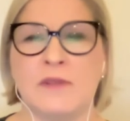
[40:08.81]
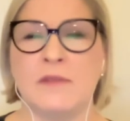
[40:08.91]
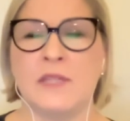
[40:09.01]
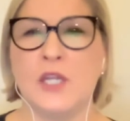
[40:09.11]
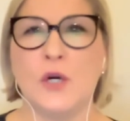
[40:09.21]

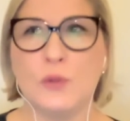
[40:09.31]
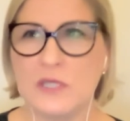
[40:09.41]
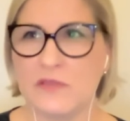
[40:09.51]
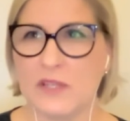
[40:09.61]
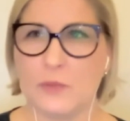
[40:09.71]

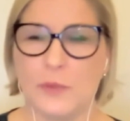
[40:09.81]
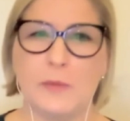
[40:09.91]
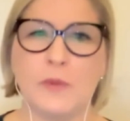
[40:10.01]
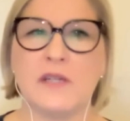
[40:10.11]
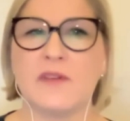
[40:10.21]
Loads of other
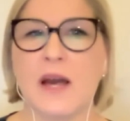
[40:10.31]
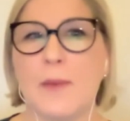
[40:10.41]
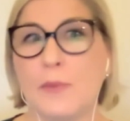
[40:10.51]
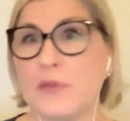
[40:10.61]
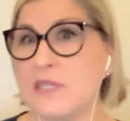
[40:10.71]
people have come
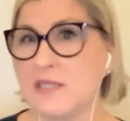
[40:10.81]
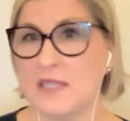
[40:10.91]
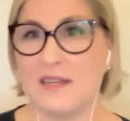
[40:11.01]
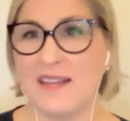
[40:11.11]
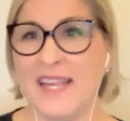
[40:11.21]
up with this
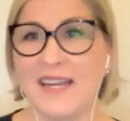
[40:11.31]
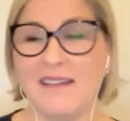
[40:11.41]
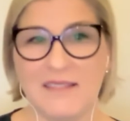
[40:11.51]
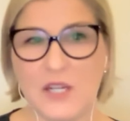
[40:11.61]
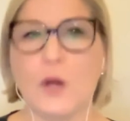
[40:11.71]
in
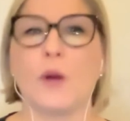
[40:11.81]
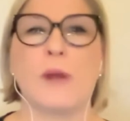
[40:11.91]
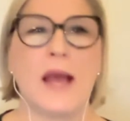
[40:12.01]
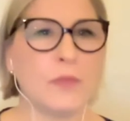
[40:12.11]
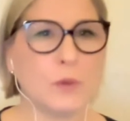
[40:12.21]

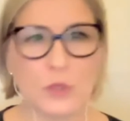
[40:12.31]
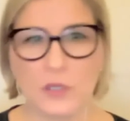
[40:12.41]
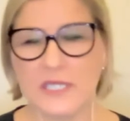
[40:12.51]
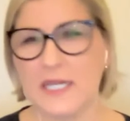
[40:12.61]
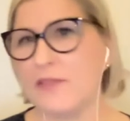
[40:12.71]
around the
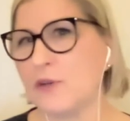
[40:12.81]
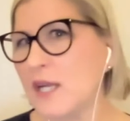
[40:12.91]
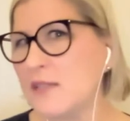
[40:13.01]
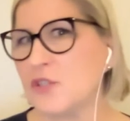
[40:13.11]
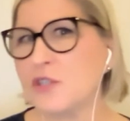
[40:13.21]
world in other
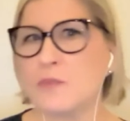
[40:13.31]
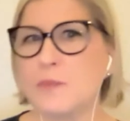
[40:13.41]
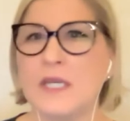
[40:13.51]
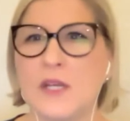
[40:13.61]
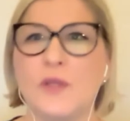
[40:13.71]
cultures,
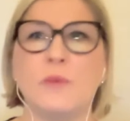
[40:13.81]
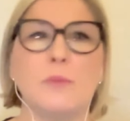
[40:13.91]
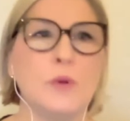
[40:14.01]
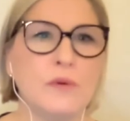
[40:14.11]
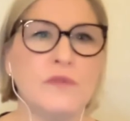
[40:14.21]
but you
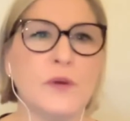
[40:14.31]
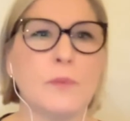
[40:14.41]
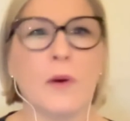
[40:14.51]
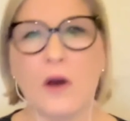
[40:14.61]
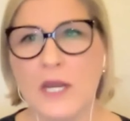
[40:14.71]
move your
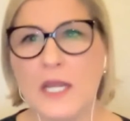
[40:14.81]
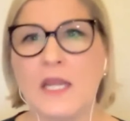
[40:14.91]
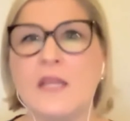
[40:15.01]
body,